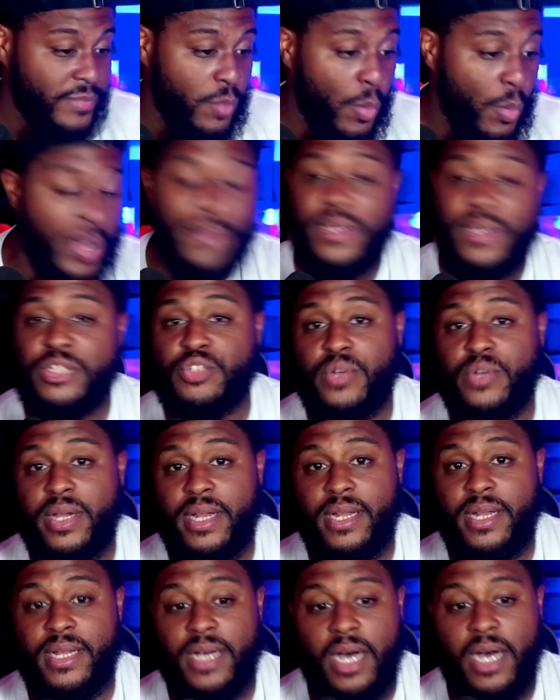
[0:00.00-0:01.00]
We
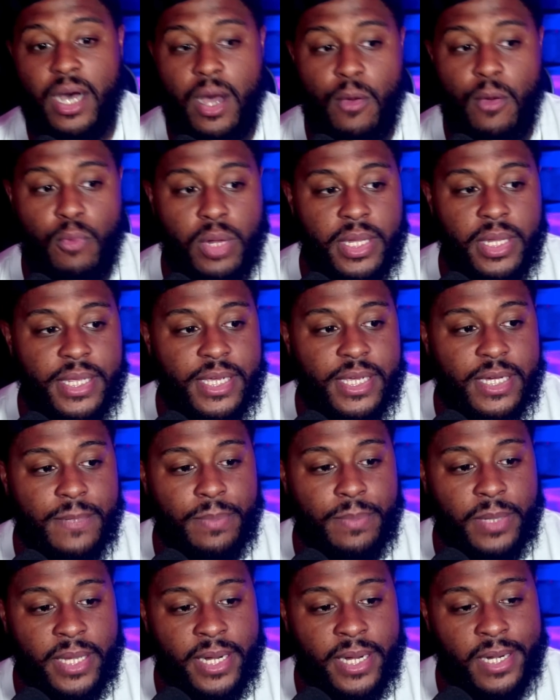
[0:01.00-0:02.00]
mistreated a really good
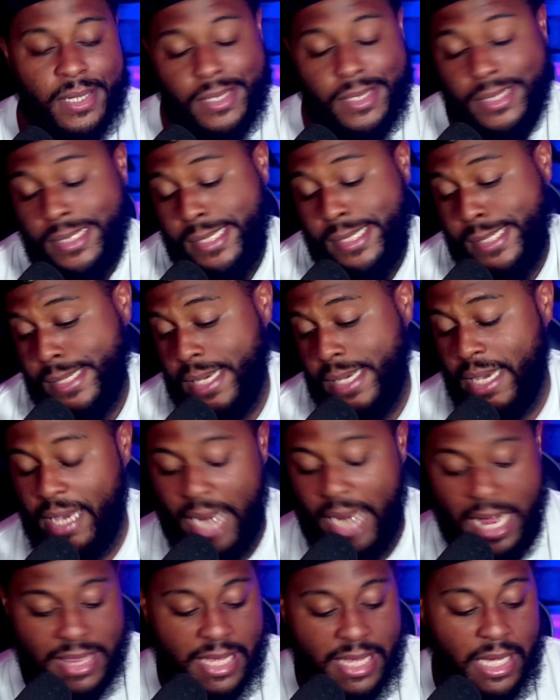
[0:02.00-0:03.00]
player. And
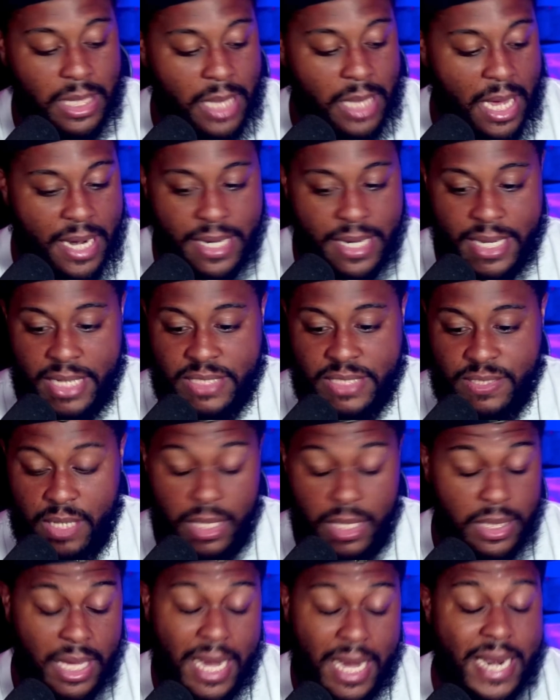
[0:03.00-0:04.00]
I think a lot of Knicks
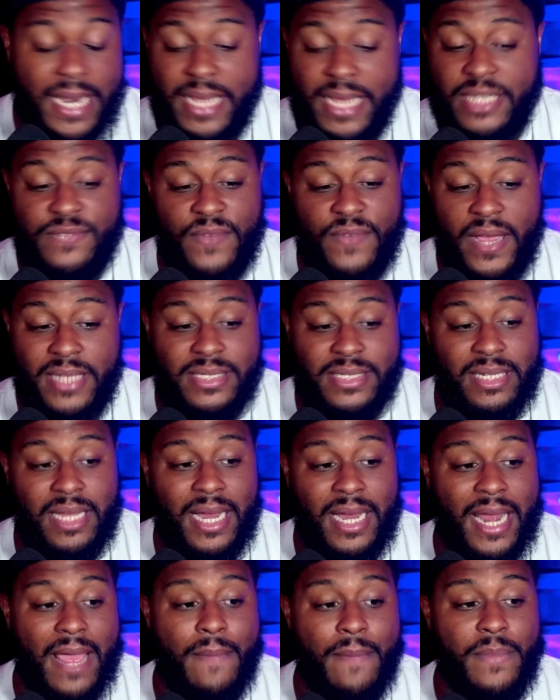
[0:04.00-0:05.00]
fans and a
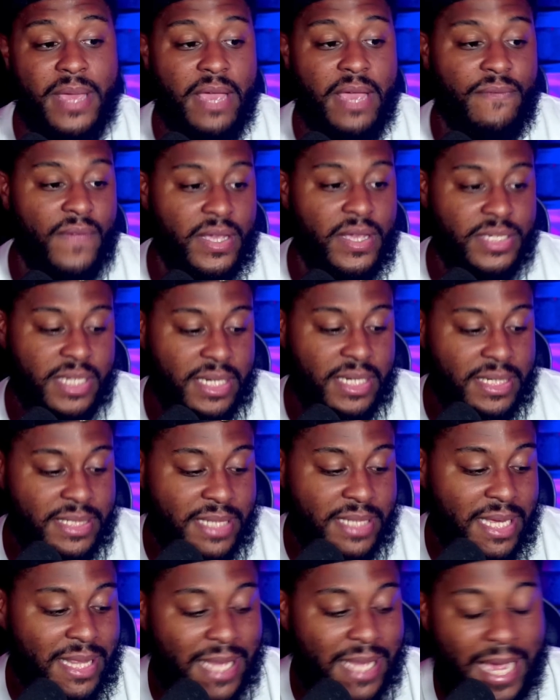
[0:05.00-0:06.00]
lot of NBA fans are going to
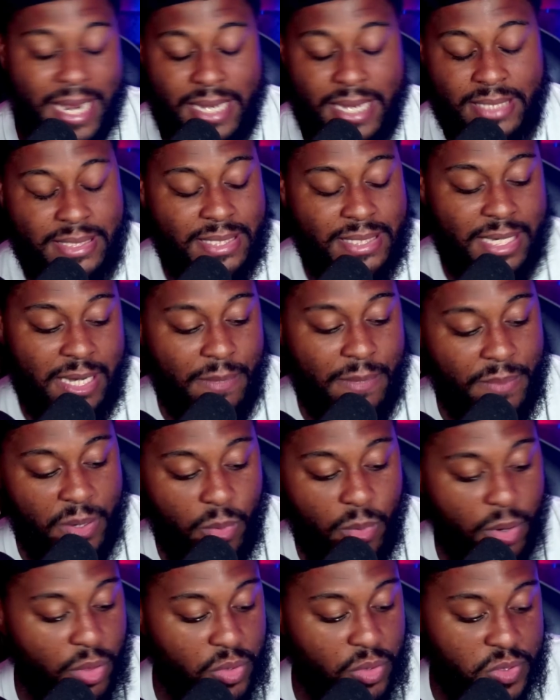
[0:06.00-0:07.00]
see that. And this is going to be
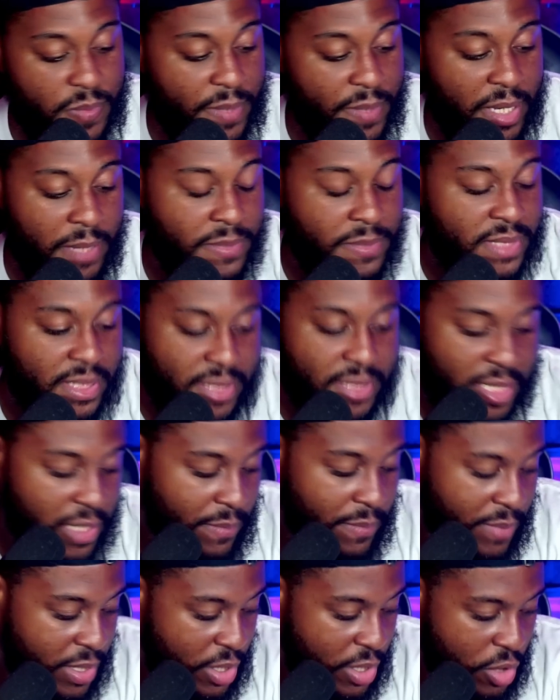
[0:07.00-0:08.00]
one of those memes that's going to
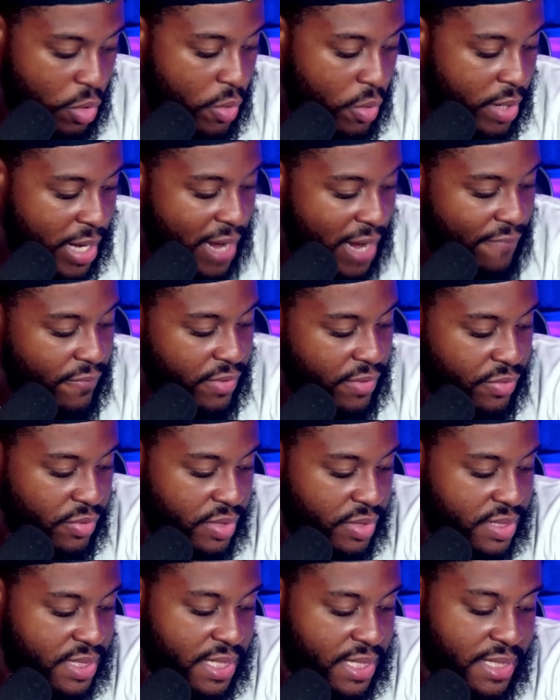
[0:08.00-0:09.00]
be annoying halfway through the
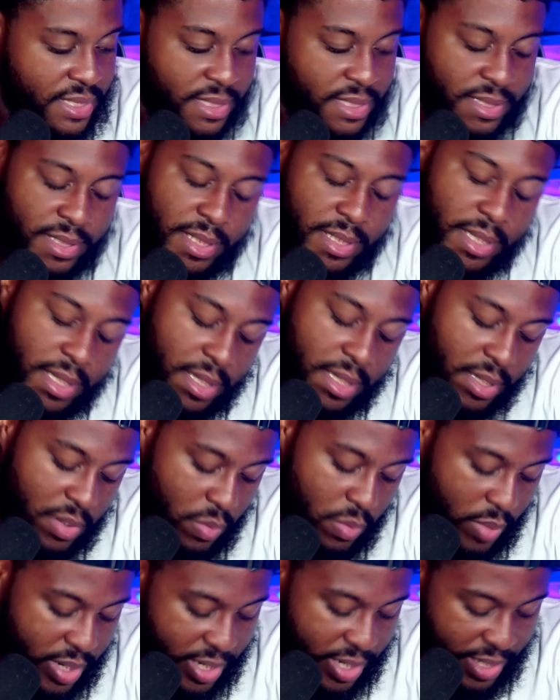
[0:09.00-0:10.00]
season
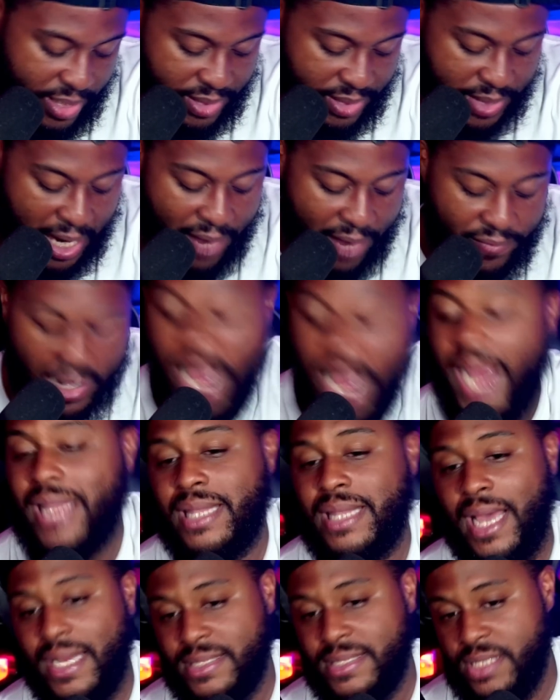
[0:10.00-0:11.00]
when he's having
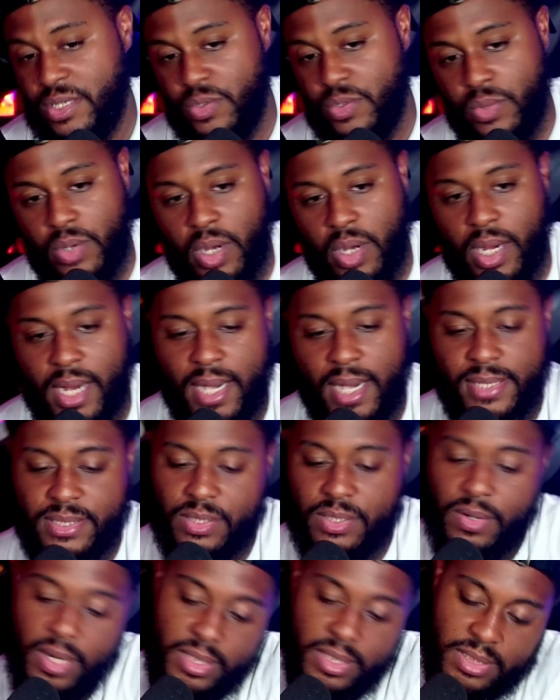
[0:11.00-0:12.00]
highlights and doing all kinds of
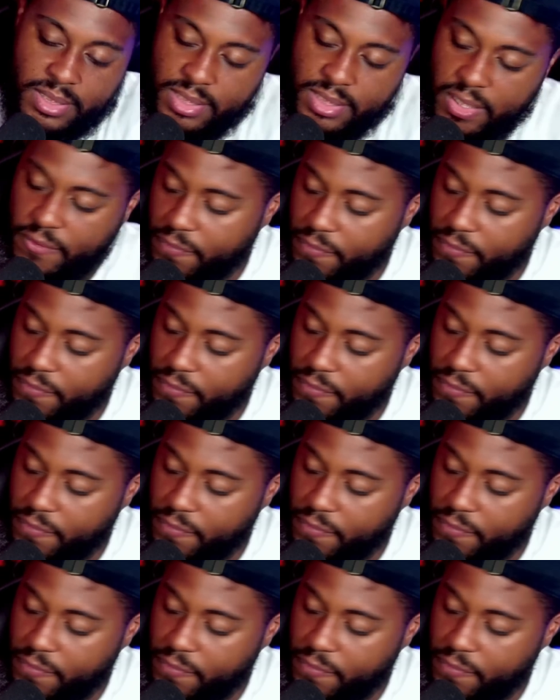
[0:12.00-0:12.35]
crazy stuff.